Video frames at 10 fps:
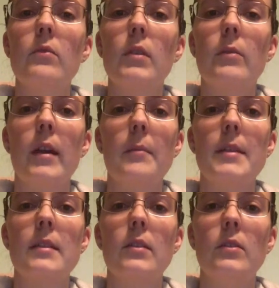
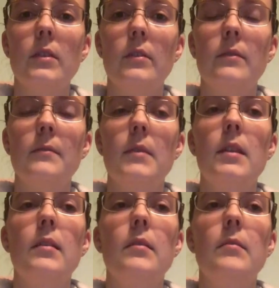requirements include
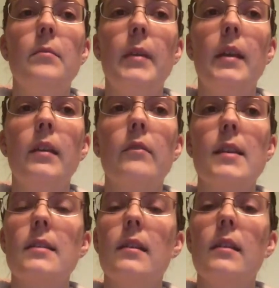being a
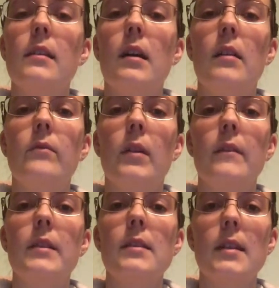resident of one
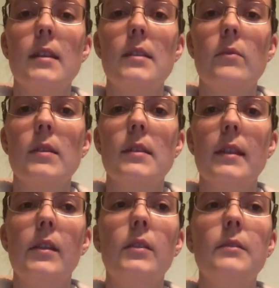of the states where it's
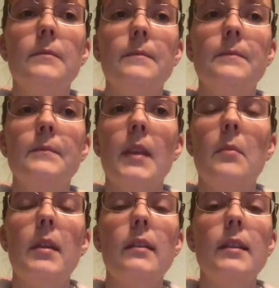legal,
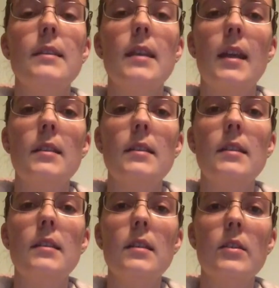being at least
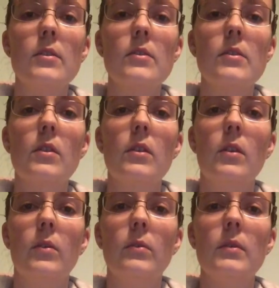18 years
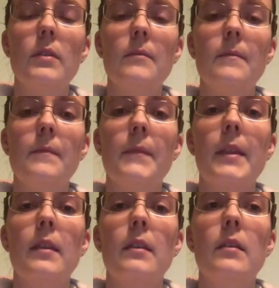old,
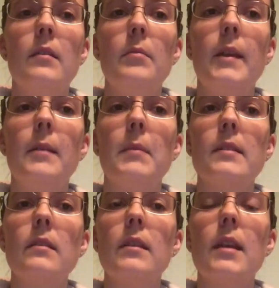being
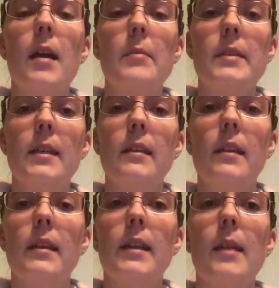mentally competent
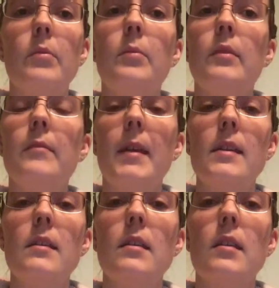and capable of
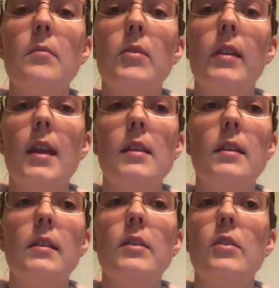making and
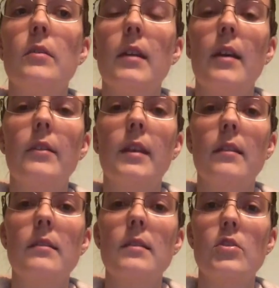communicating your
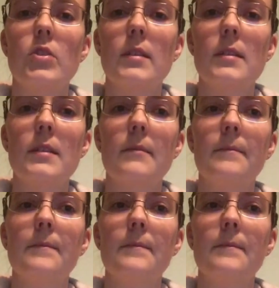healthcare decisions,